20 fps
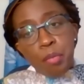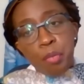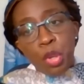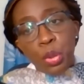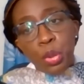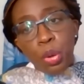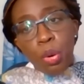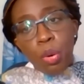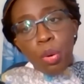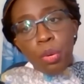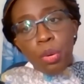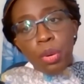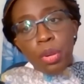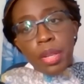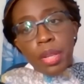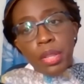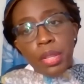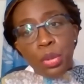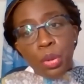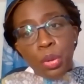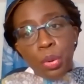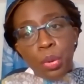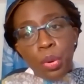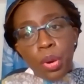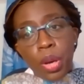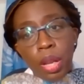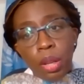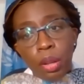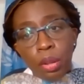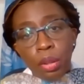protocol. And
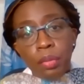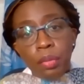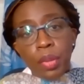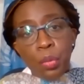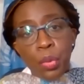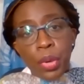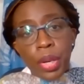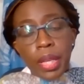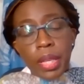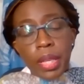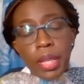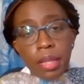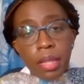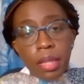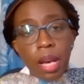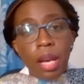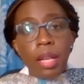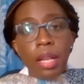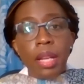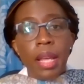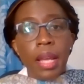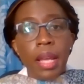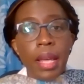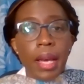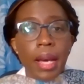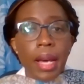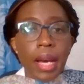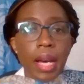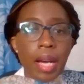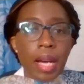so a lot of the work is done
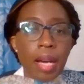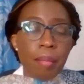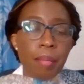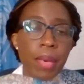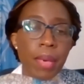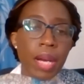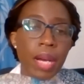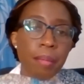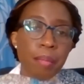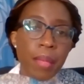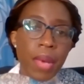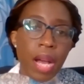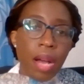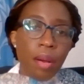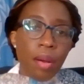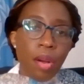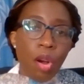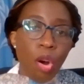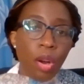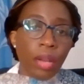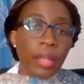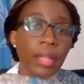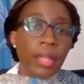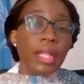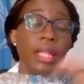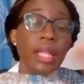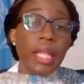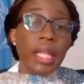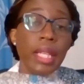under the